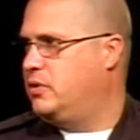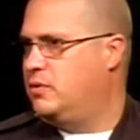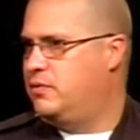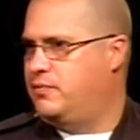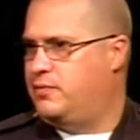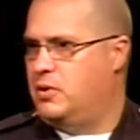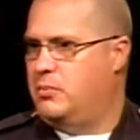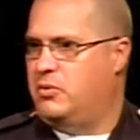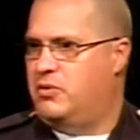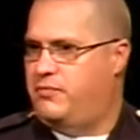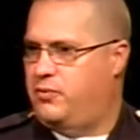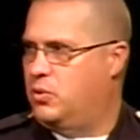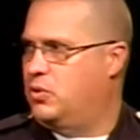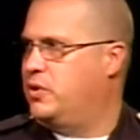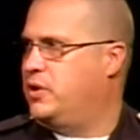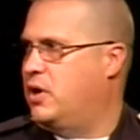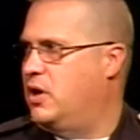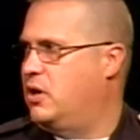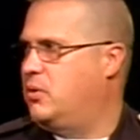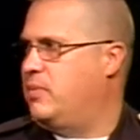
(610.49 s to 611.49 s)
from a
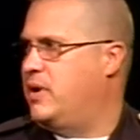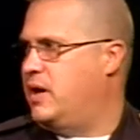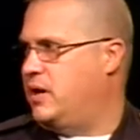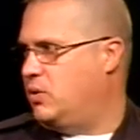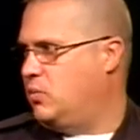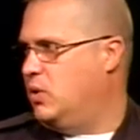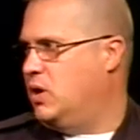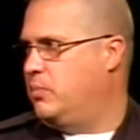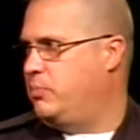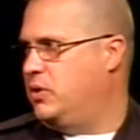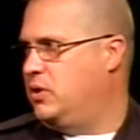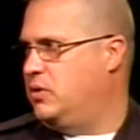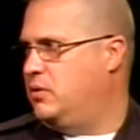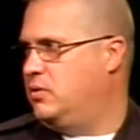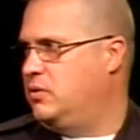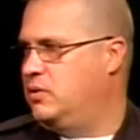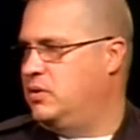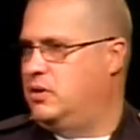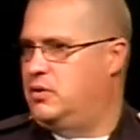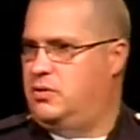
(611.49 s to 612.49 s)
fully automatic weapon
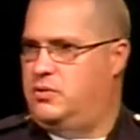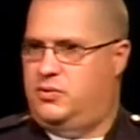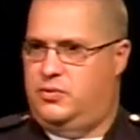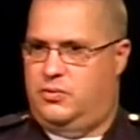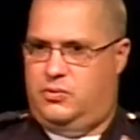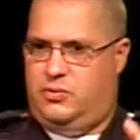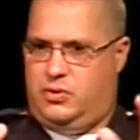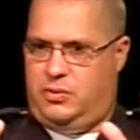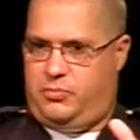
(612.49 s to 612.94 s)
into